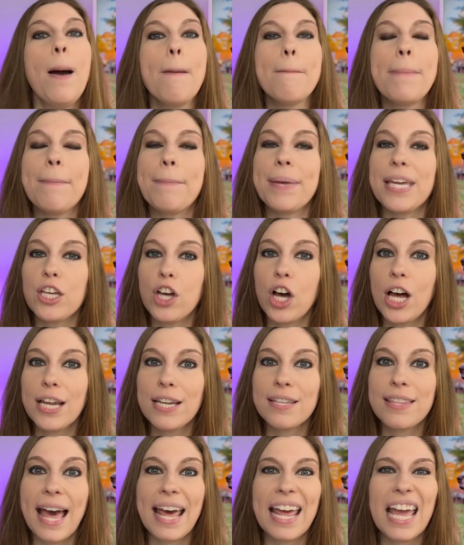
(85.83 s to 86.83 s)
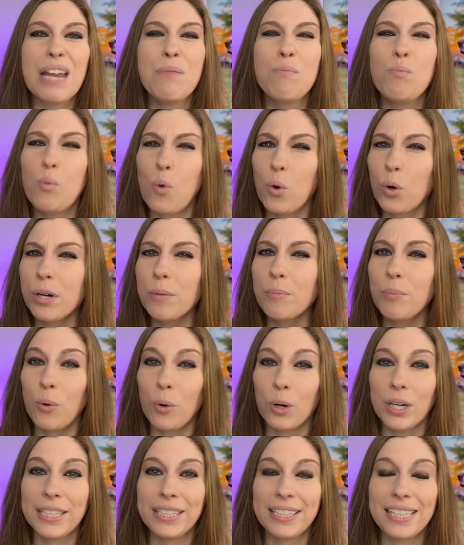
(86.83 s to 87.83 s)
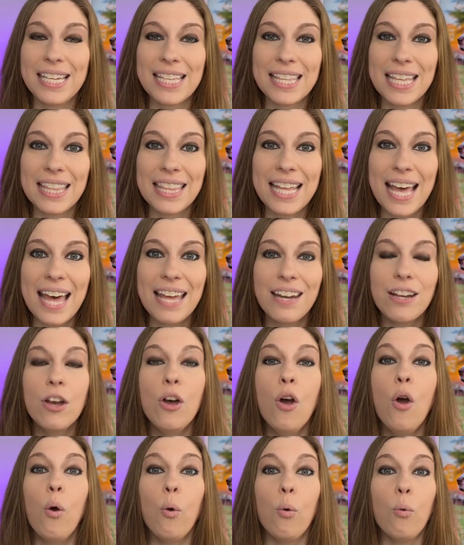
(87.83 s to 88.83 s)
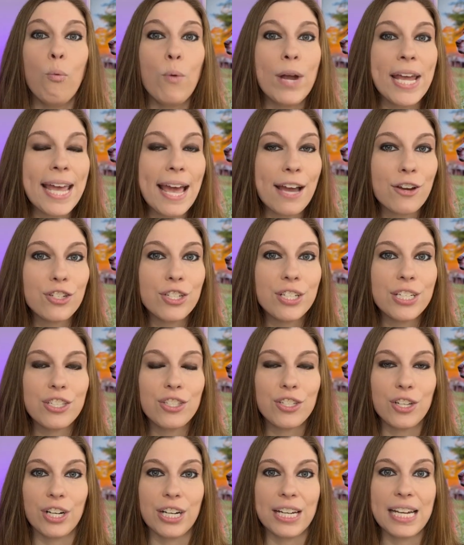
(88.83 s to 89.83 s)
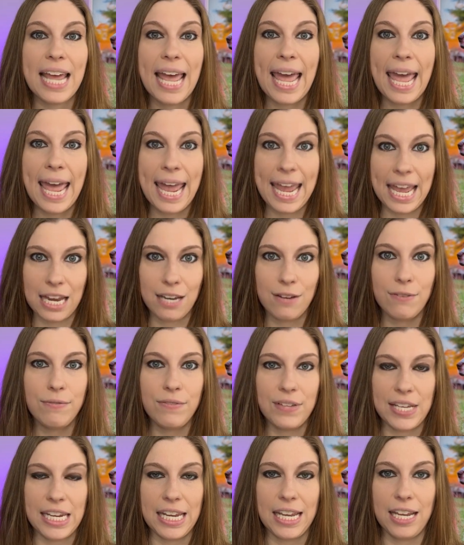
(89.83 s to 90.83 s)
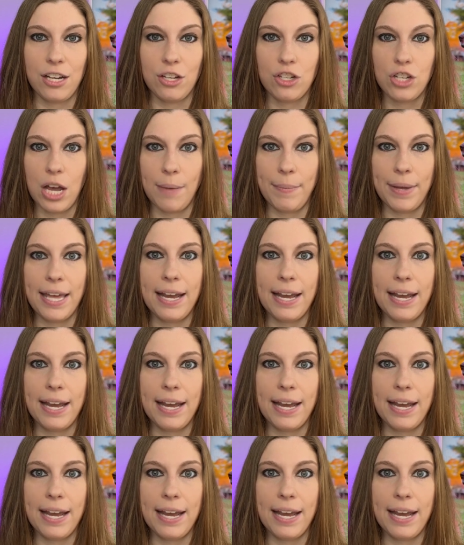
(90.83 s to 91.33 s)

But beyond that, and more importantly than that, we actually started hand feeding Gemma.